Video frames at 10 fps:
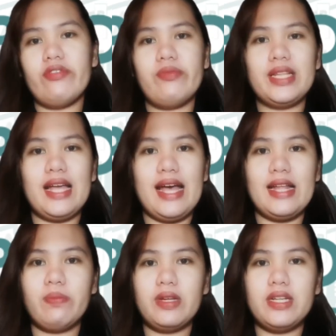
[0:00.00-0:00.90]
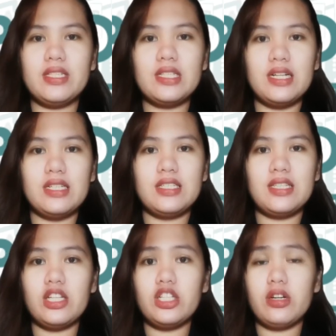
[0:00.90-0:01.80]
of Bataan Peninsula
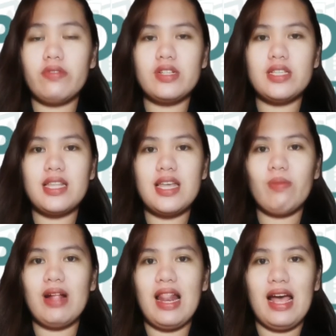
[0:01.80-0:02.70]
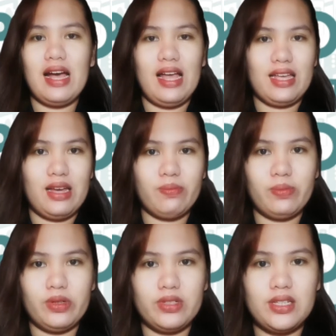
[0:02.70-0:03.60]
State University Balanga
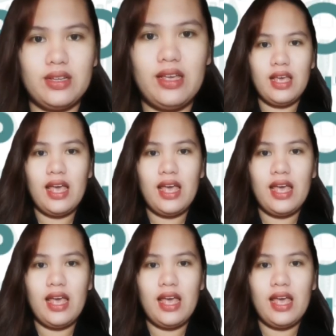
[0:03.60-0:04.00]
campus.